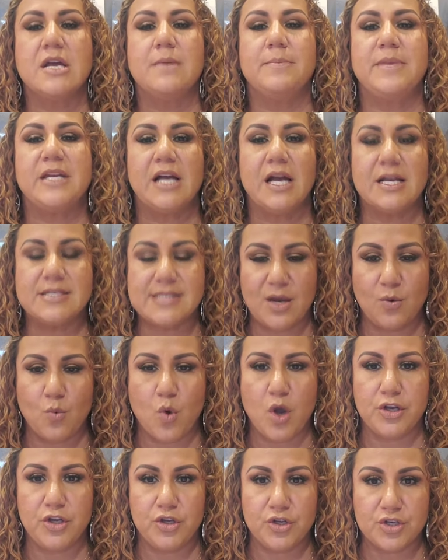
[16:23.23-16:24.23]
because I
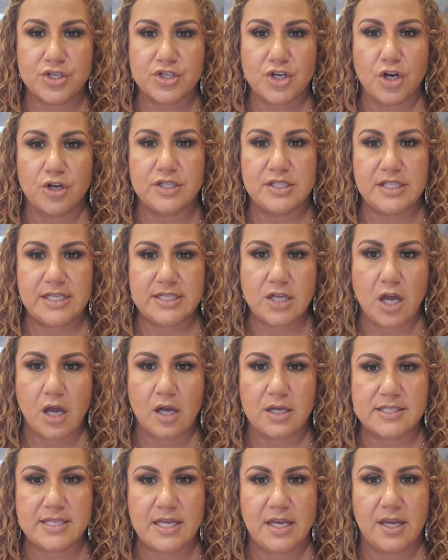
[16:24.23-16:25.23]
want you to start
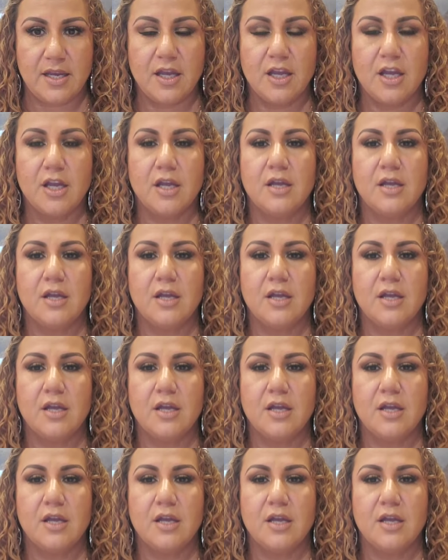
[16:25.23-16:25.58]
detoxing